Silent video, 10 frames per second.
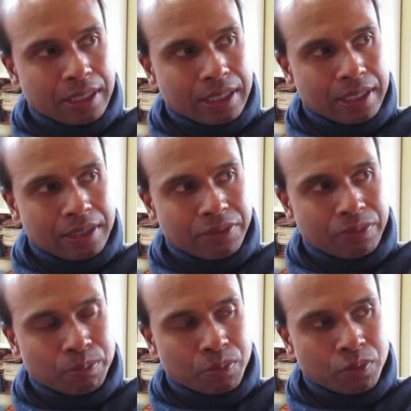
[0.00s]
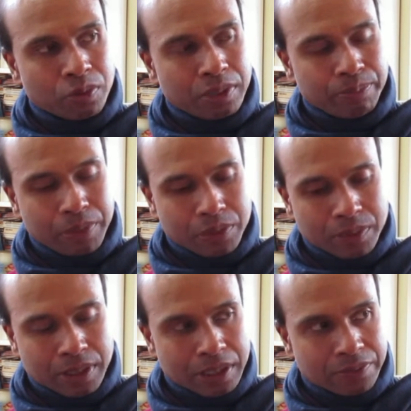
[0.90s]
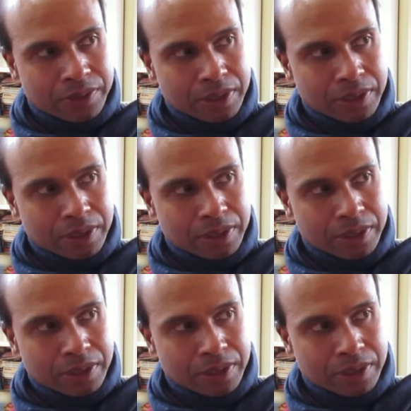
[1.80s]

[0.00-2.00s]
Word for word: and more imbued with love.